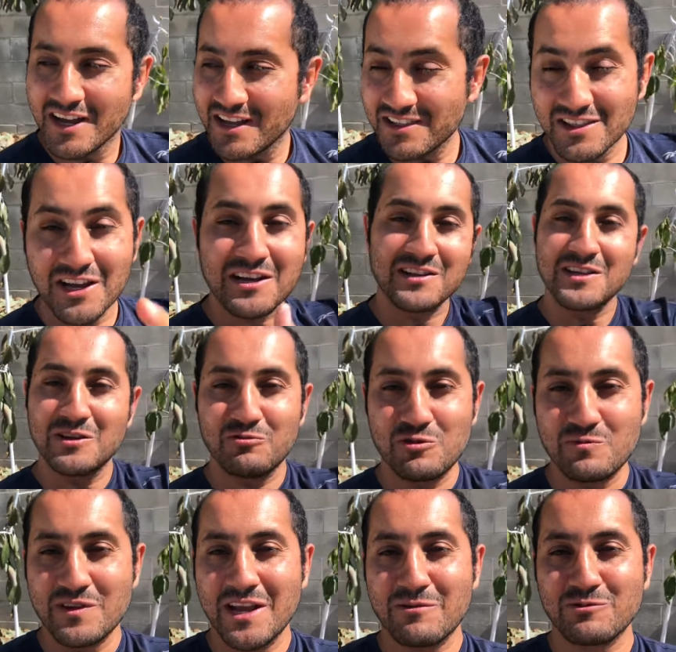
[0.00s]
Luckily, we've
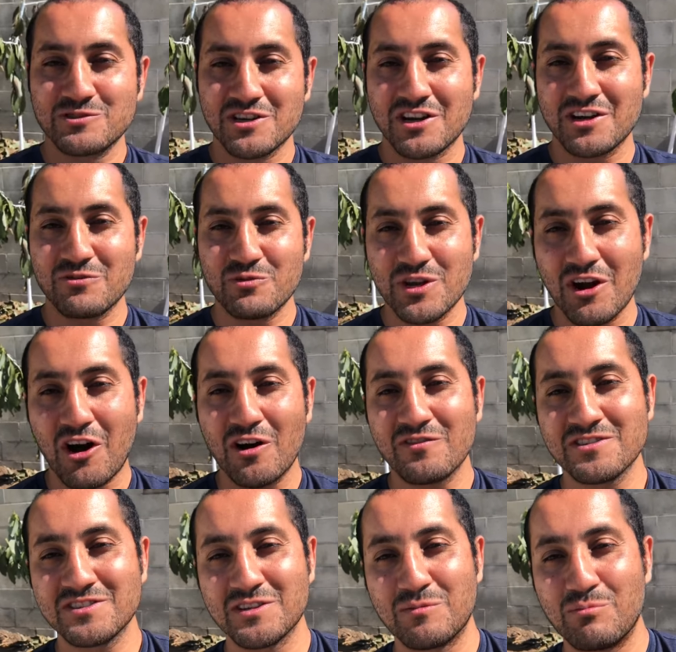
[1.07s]
been able to, we
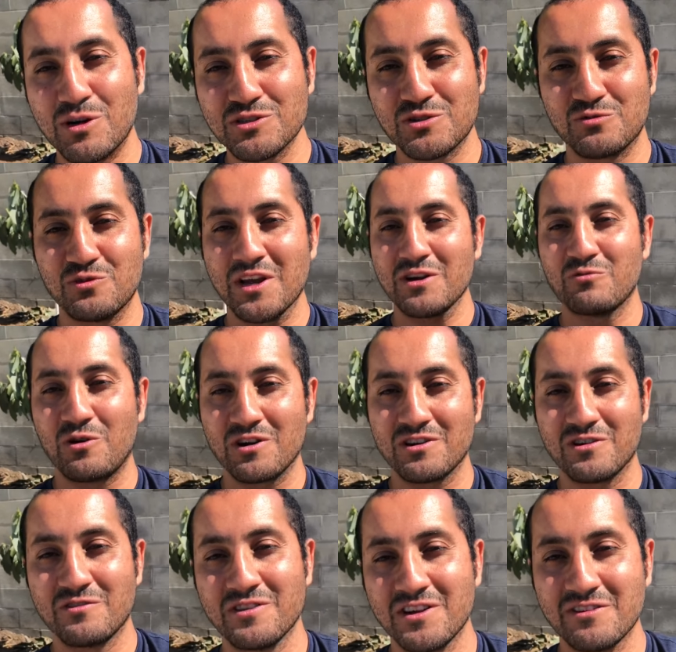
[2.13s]
harvested a bunch of rainwater
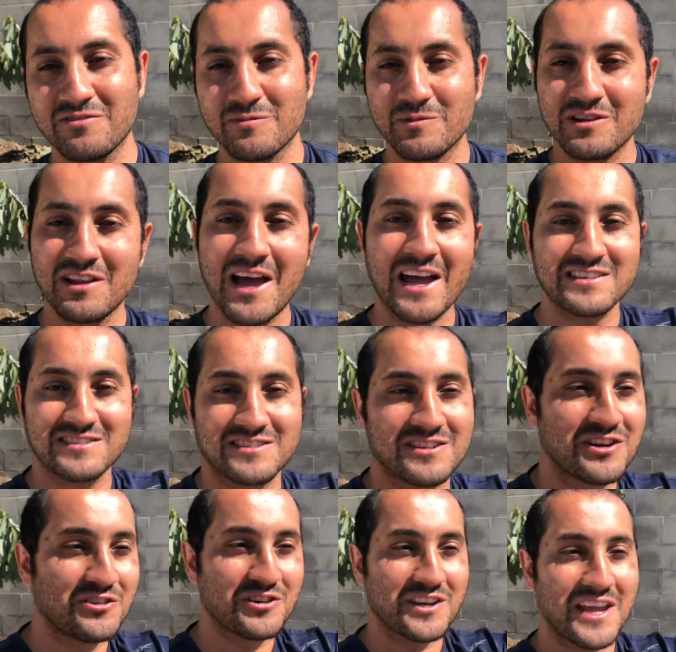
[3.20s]
over there from the last
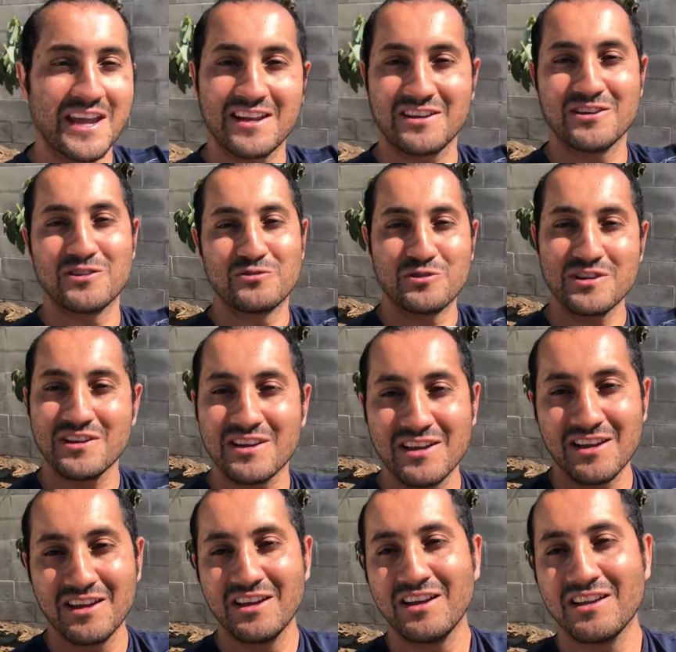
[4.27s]
Hurricane Hilary
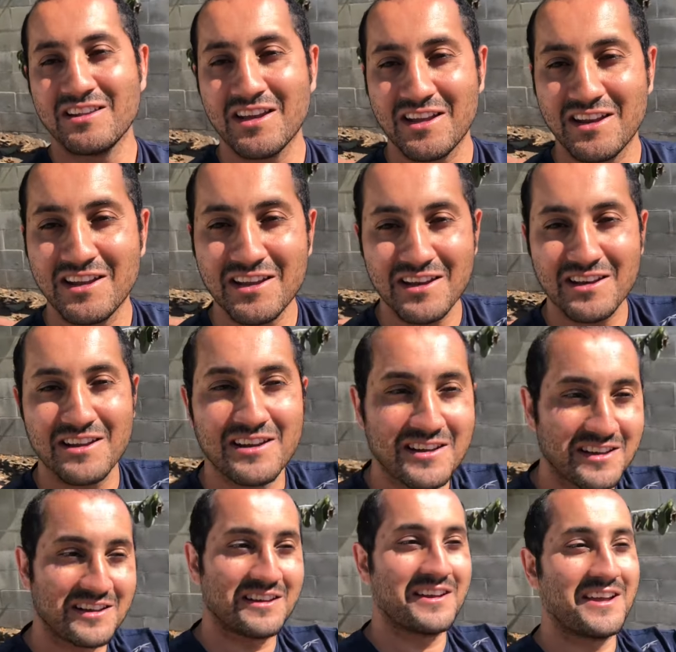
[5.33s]
that hit, uh,